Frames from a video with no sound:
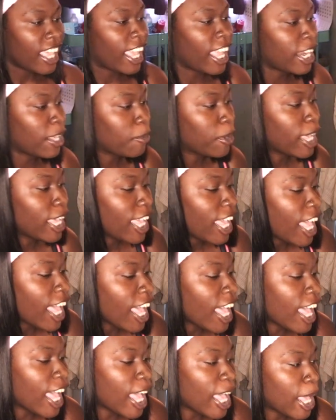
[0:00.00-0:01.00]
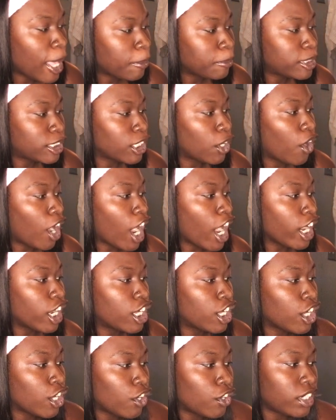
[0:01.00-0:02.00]
Anyway, um, so our
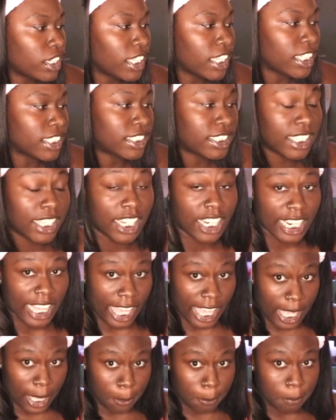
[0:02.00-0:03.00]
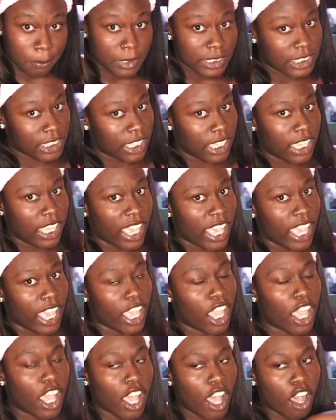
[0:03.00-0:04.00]
code is GLAM
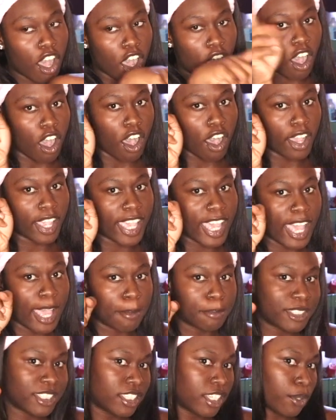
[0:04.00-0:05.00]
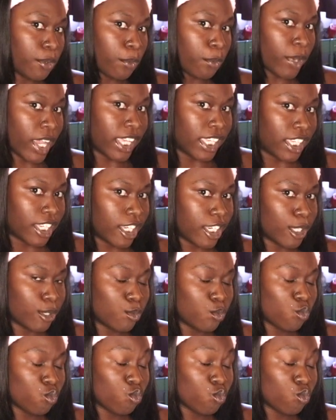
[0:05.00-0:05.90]
TK, all caps right here.